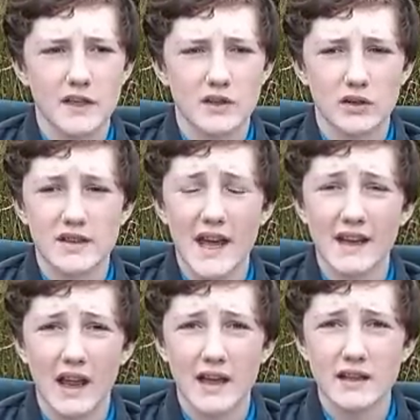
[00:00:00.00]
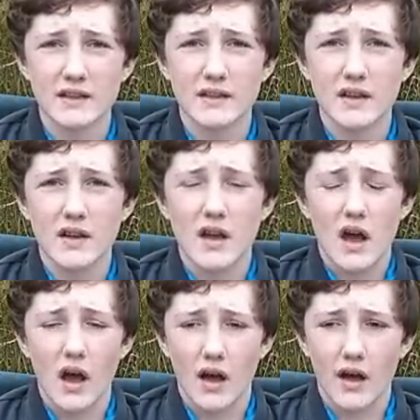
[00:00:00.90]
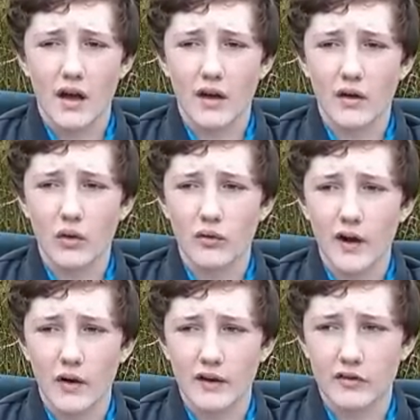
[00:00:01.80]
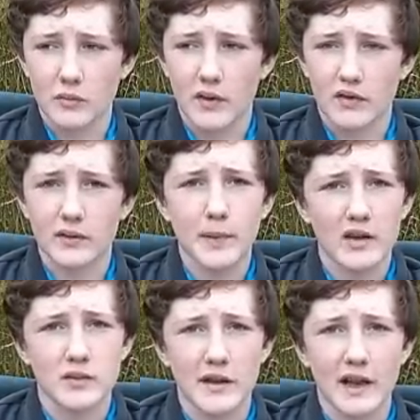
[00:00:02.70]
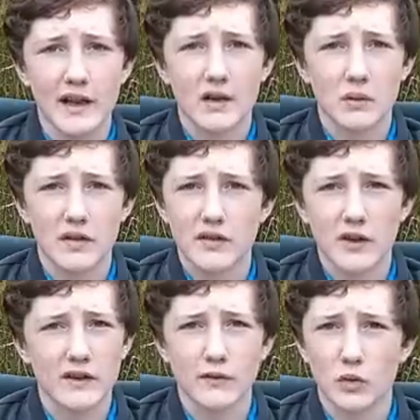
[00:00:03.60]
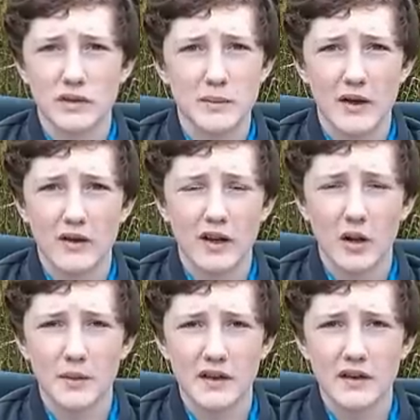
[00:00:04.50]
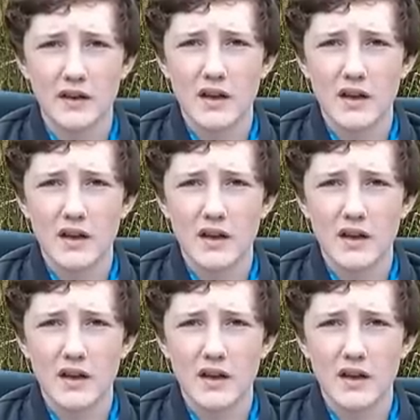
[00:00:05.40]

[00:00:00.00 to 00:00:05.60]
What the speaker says: It's got 10 lakes, all varying from, there's a specimen lake with 30-40 pound carp in,